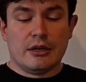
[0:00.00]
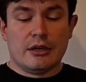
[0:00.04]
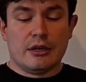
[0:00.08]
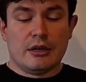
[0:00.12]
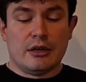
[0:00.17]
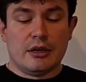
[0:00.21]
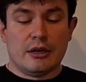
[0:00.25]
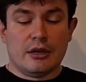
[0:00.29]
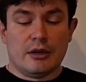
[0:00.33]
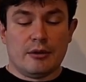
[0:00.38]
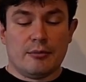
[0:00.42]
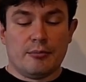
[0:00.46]

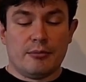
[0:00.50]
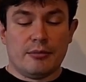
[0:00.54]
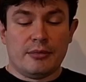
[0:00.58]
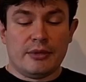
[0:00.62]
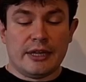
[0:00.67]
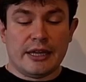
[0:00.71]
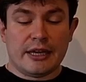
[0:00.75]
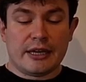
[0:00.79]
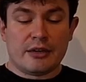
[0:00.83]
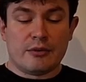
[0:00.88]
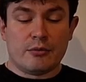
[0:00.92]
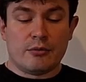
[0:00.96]

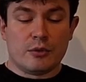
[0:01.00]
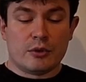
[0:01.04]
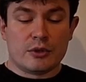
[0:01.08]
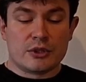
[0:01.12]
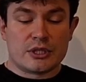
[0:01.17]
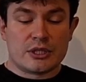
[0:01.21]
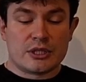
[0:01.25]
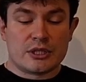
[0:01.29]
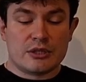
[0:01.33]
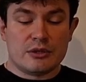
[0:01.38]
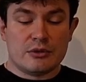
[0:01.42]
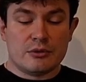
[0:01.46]
Black
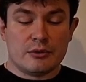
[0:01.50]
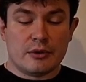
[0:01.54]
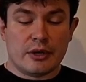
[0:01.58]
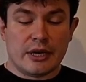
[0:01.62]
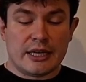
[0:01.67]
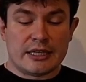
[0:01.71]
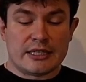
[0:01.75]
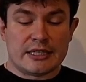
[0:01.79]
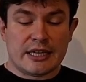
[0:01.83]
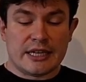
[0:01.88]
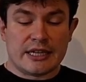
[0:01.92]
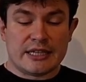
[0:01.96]
wants to
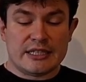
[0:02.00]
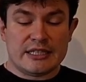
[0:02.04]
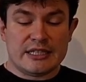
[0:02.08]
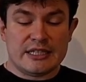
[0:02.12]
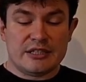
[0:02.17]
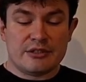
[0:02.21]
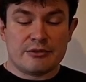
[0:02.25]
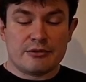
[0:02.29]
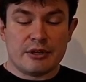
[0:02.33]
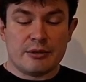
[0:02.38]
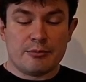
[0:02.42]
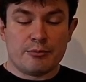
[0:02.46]
attack
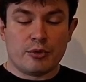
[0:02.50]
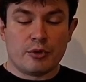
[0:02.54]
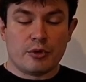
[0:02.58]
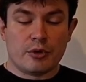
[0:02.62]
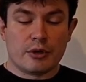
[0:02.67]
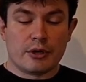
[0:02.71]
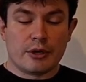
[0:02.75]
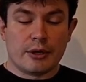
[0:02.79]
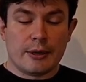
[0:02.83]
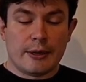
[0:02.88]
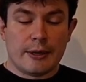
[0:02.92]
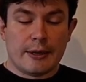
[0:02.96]
d3
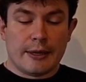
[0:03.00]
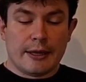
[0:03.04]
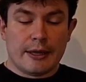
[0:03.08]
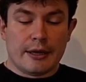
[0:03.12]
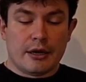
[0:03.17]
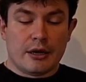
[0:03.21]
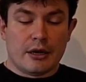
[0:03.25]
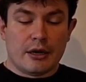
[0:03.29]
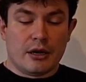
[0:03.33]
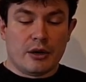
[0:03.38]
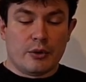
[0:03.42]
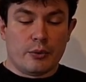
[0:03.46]
pawn
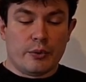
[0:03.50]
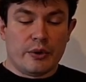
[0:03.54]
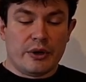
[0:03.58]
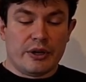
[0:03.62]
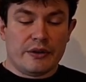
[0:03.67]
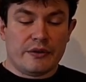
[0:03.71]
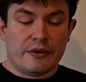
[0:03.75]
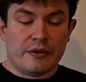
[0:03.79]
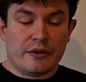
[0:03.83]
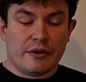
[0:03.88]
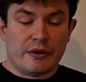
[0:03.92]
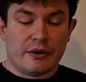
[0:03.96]

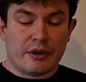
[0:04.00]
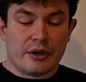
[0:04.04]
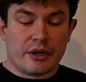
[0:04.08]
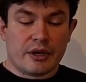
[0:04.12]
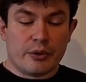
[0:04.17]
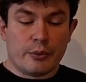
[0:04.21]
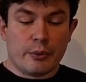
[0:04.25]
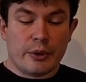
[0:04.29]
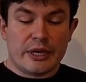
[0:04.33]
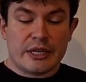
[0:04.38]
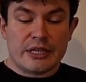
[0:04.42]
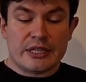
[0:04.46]
with
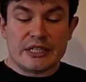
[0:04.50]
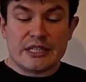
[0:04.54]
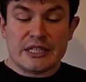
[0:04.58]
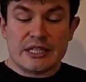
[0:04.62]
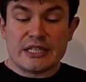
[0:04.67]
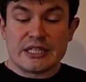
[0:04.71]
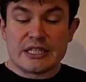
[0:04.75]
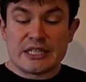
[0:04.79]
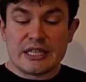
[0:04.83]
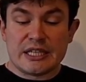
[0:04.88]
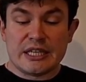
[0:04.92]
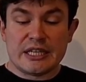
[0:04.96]
queen
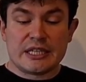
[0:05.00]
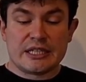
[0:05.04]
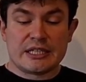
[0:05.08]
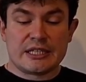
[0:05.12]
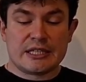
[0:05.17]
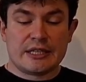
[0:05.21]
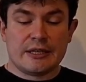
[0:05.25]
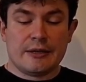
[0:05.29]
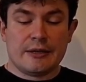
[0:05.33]
d6.